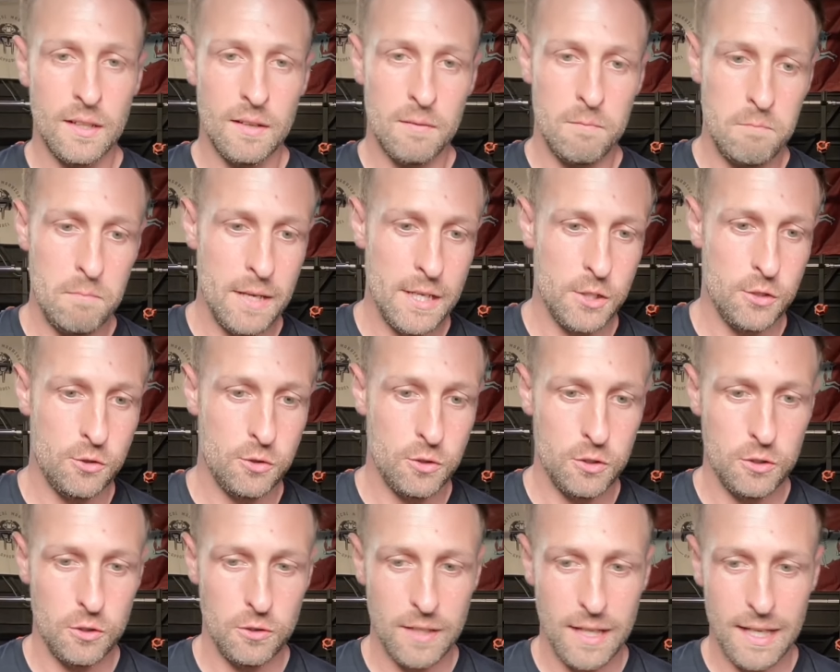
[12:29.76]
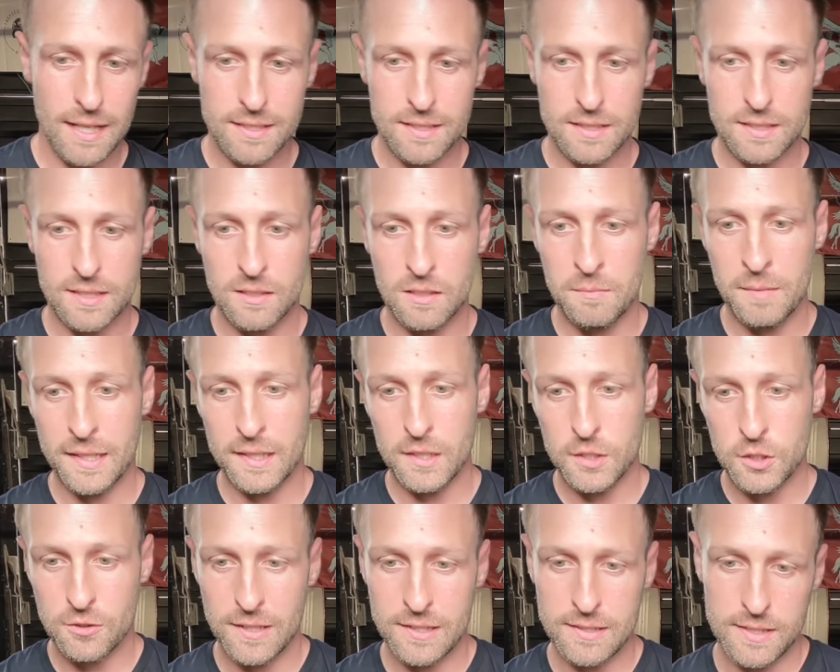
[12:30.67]
Make sure you do that because it's going to make the
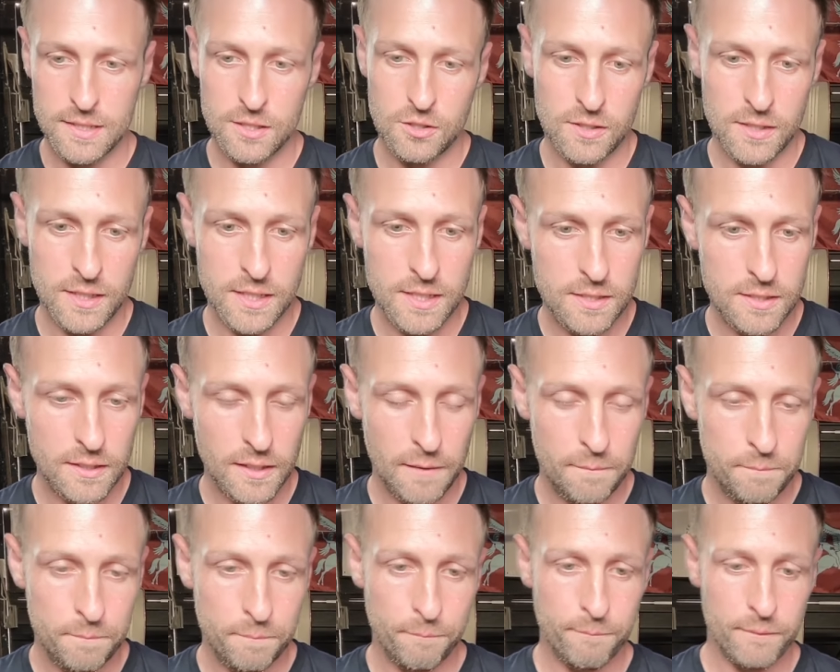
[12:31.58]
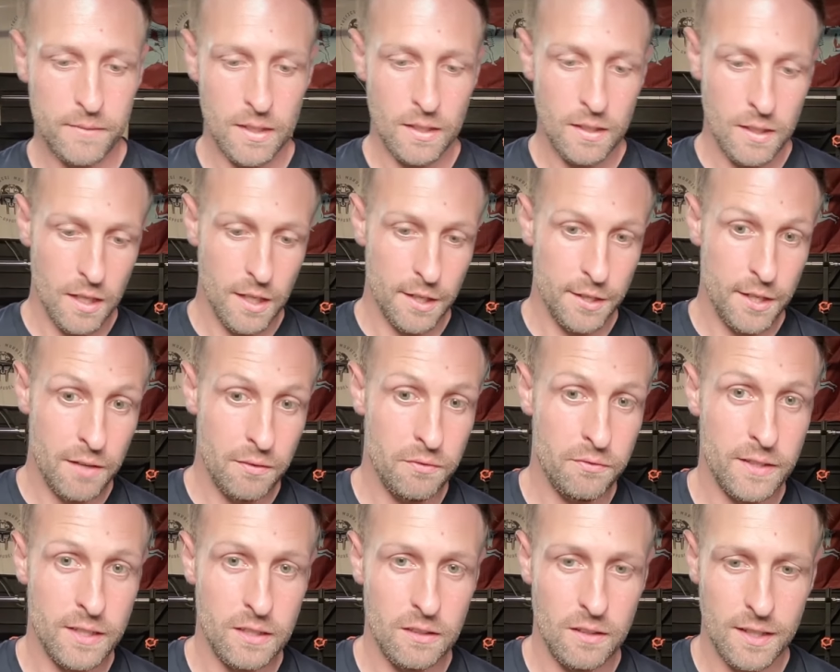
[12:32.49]
transition easier. Another
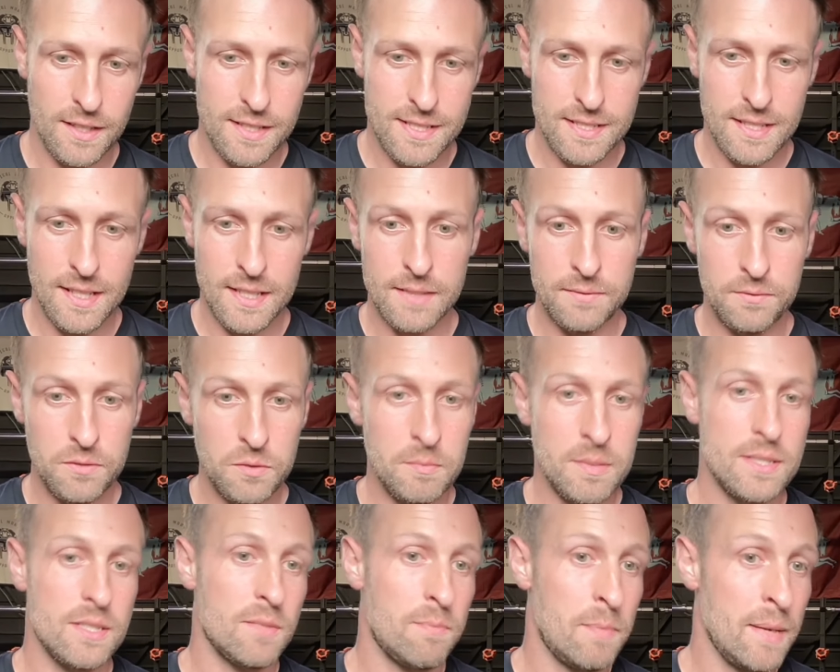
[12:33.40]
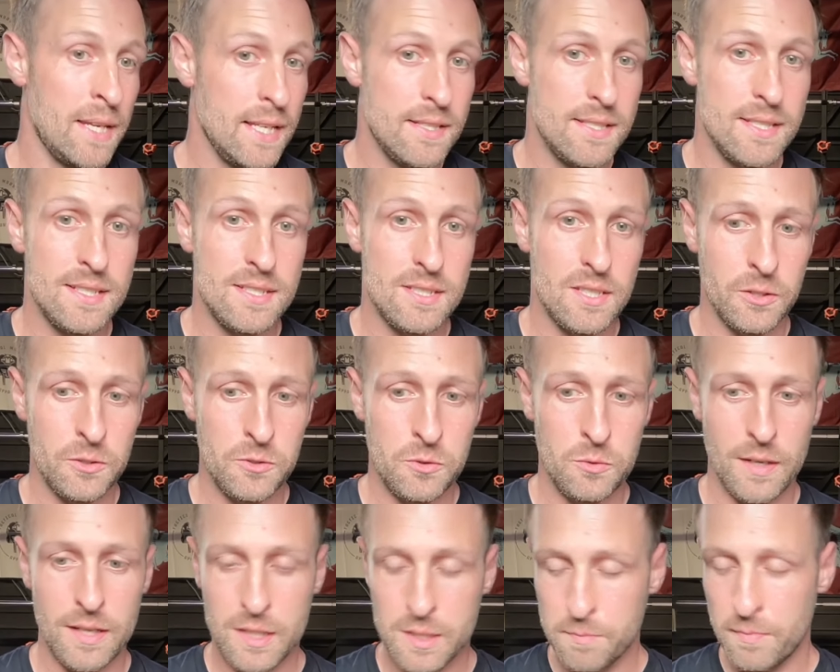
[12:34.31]
thing, like I said, if you miss a PT
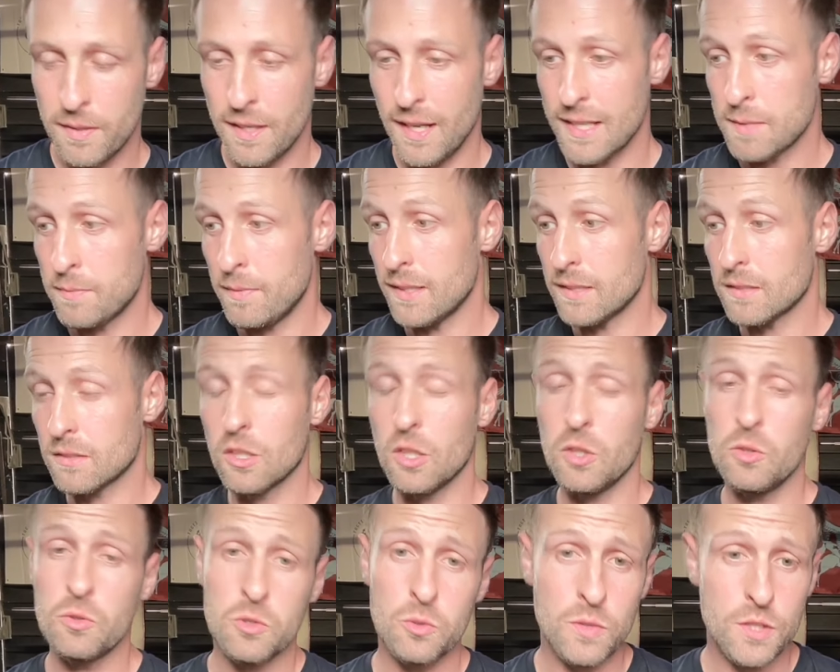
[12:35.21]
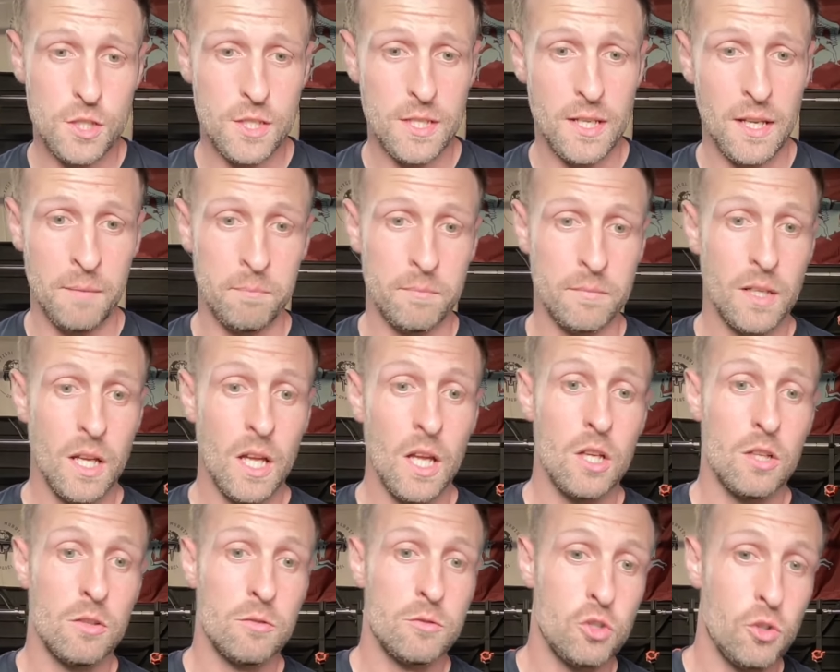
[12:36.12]
social aspect, go to a gym,
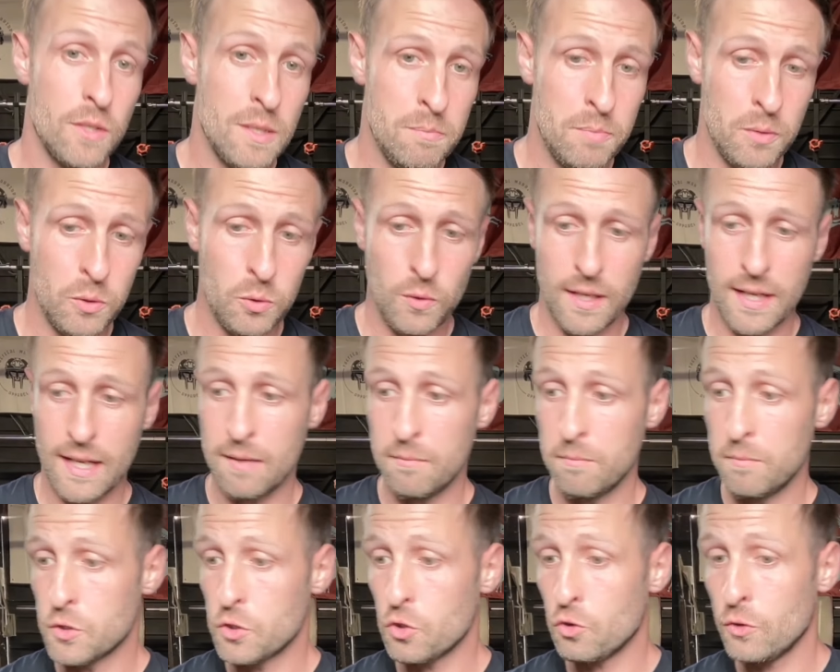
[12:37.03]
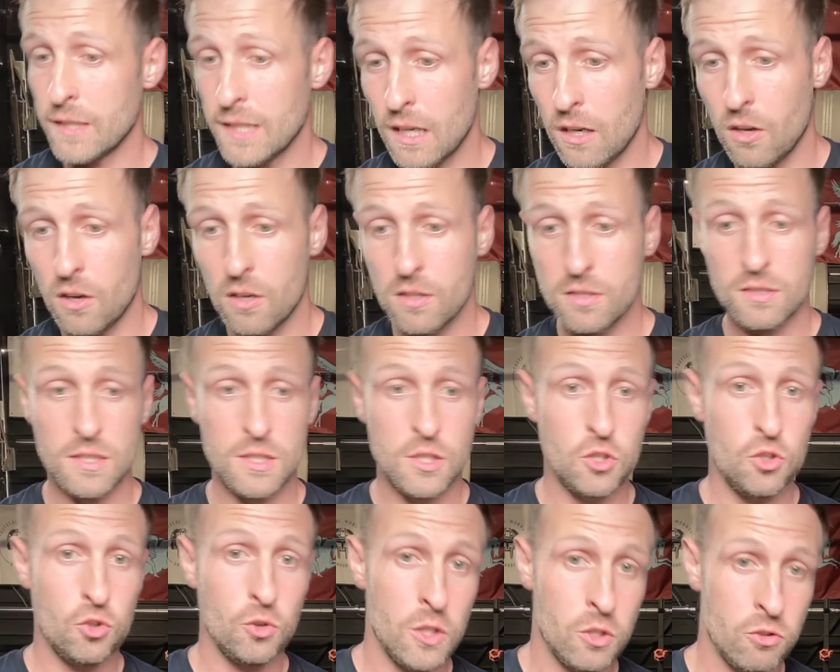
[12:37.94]
join a boot camp, join classes,
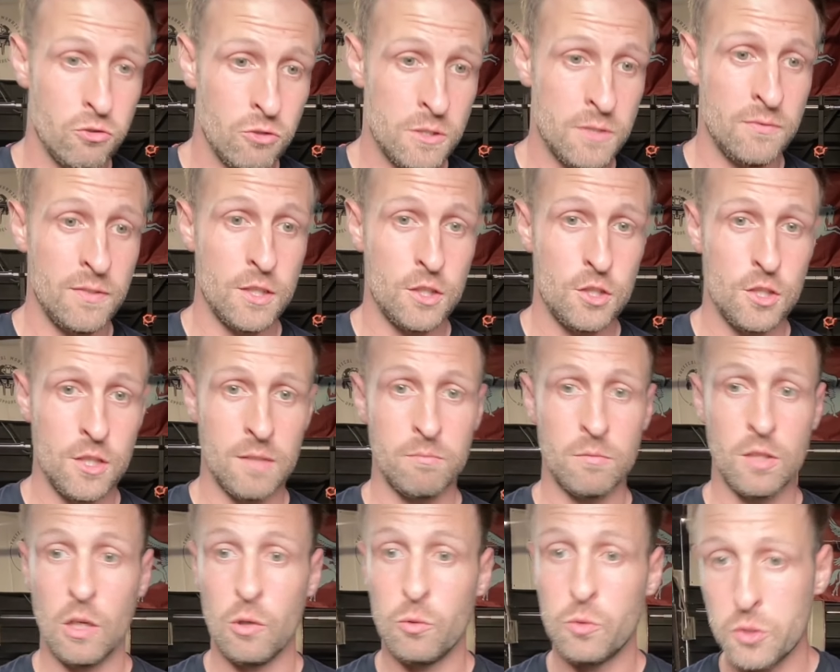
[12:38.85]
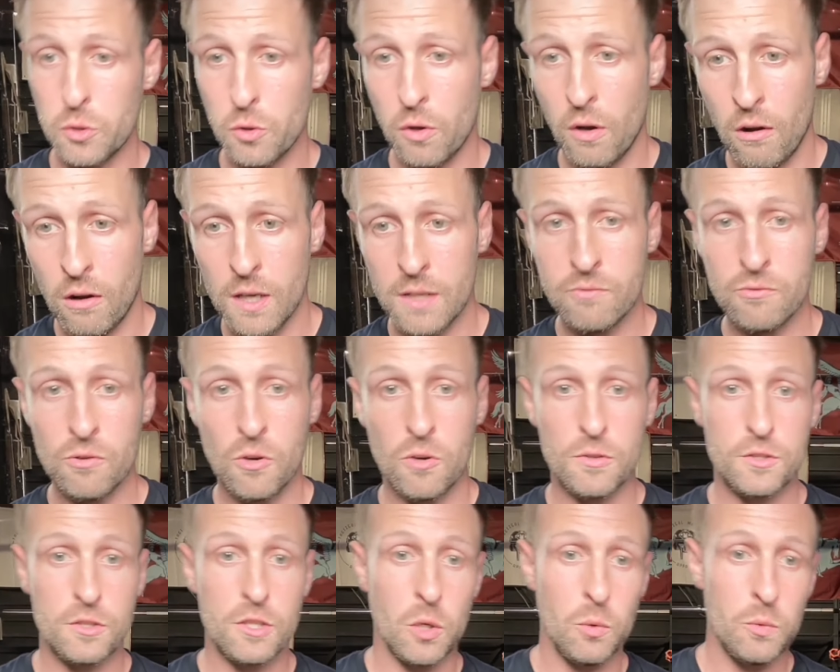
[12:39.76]
join a CrossFit gym, go and do
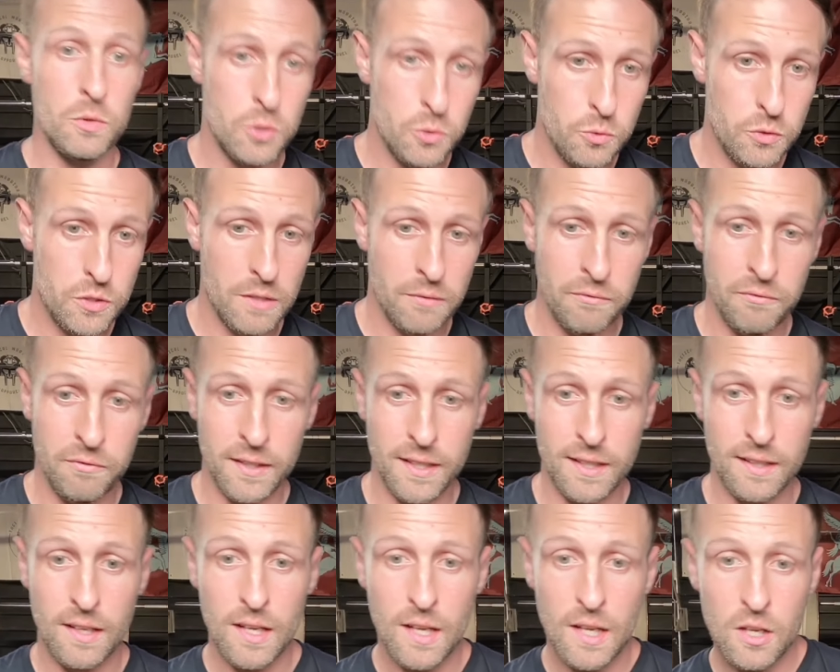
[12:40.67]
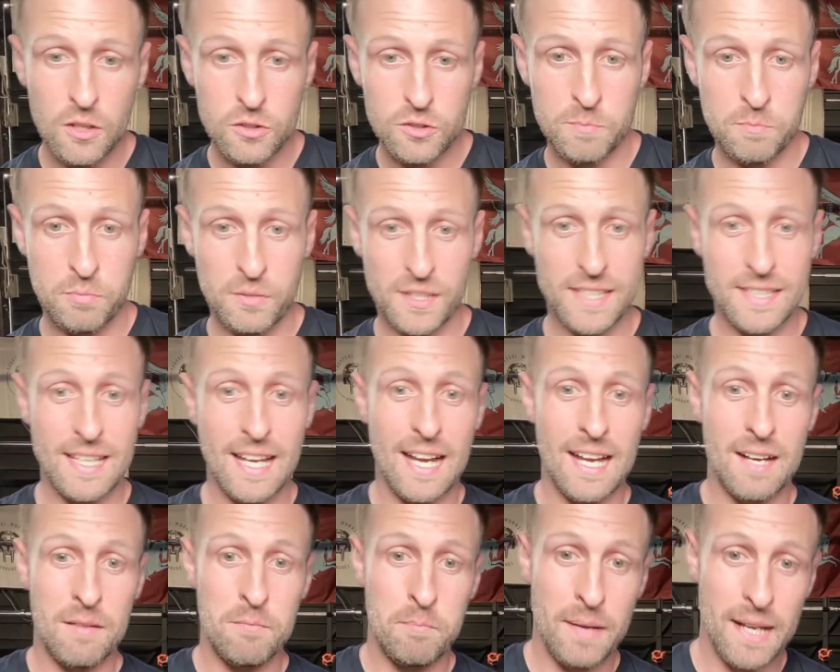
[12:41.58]
Hyrox, go and do something to bring
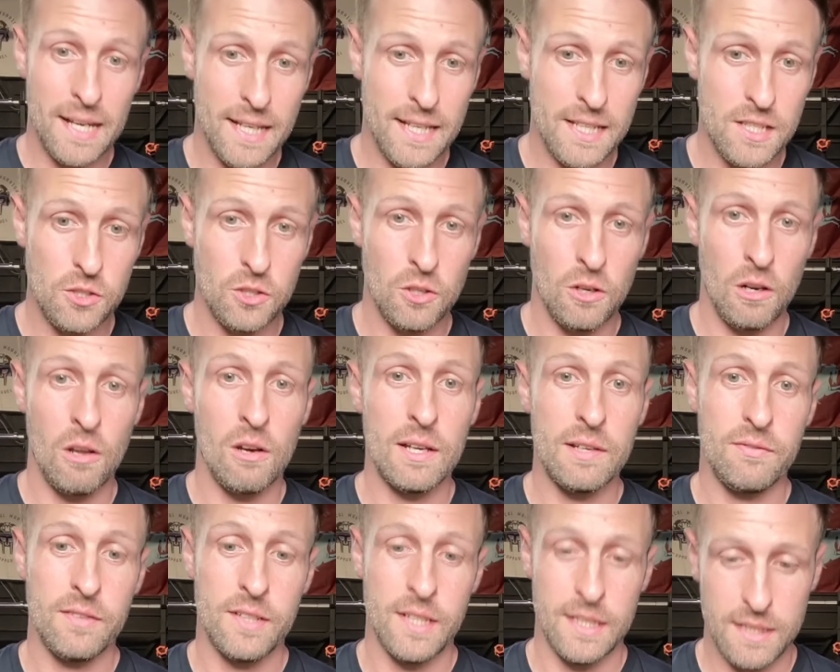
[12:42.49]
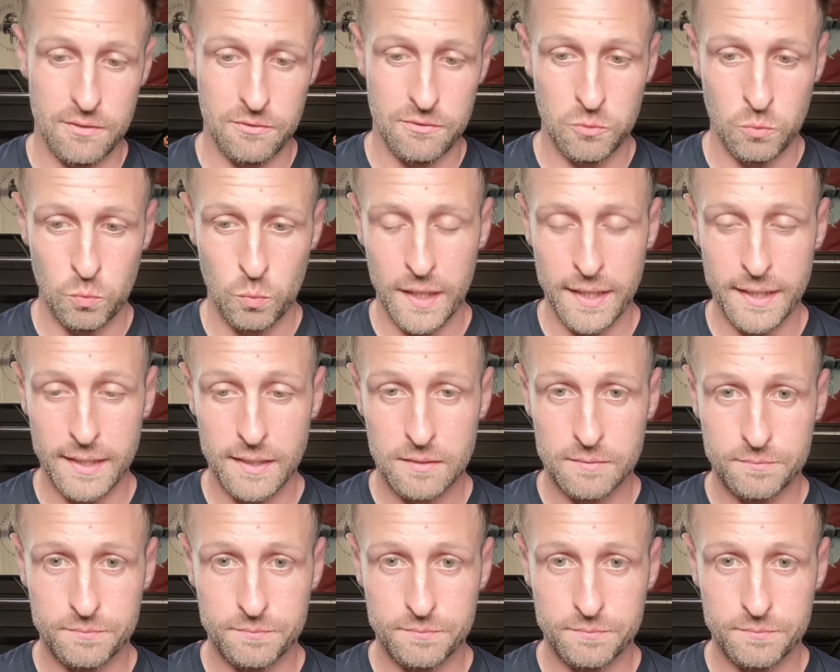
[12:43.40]
that back into your life in a different way.